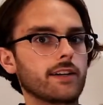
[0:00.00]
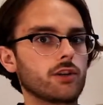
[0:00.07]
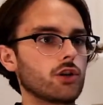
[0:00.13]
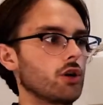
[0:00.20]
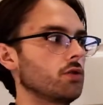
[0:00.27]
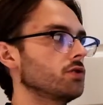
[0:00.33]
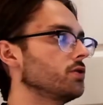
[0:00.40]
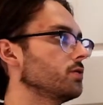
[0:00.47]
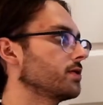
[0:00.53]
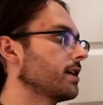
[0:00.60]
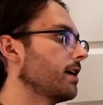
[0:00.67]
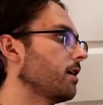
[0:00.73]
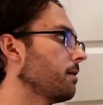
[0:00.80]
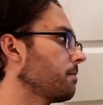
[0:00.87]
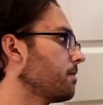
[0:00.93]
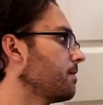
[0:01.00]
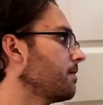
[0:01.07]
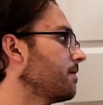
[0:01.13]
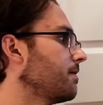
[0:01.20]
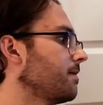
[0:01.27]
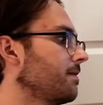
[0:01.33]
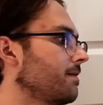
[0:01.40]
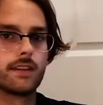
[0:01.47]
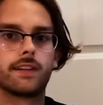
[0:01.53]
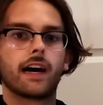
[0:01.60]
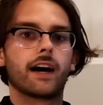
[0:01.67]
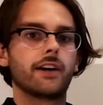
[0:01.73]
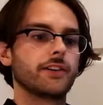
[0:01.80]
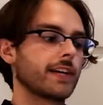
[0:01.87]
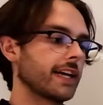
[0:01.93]
go-to setup.
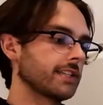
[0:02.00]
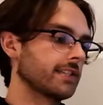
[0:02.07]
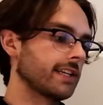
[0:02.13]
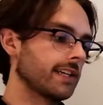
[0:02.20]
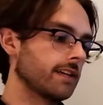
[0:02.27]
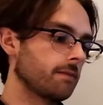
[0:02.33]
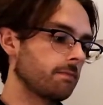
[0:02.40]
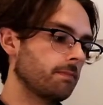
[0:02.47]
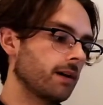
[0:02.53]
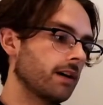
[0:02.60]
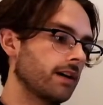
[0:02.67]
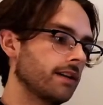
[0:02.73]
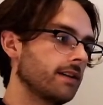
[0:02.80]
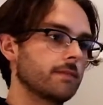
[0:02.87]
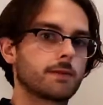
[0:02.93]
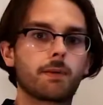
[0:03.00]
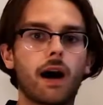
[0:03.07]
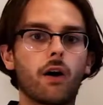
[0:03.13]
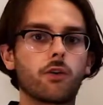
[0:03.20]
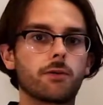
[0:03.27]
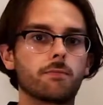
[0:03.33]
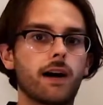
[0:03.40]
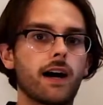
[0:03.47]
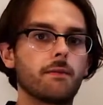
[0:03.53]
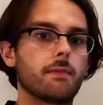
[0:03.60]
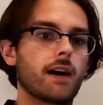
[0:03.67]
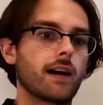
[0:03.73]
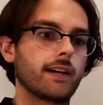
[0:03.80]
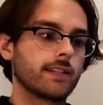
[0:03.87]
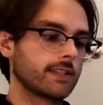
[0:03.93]
Now you can't see it, but it's powered by
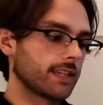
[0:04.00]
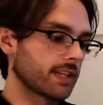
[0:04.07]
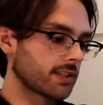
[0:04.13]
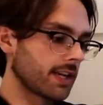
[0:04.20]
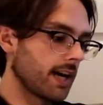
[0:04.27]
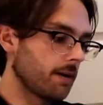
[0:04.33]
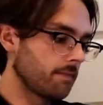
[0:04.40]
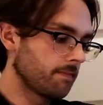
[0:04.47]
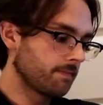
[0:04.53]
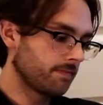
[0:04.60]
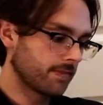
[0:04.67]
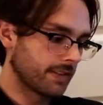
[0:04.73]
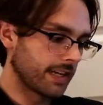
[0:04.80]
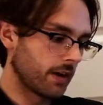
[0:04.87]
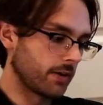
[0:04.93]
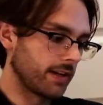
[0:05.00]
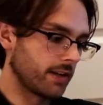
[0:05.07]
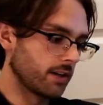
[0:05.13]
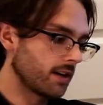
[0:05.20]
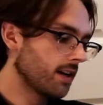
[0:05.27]
my desktop down here.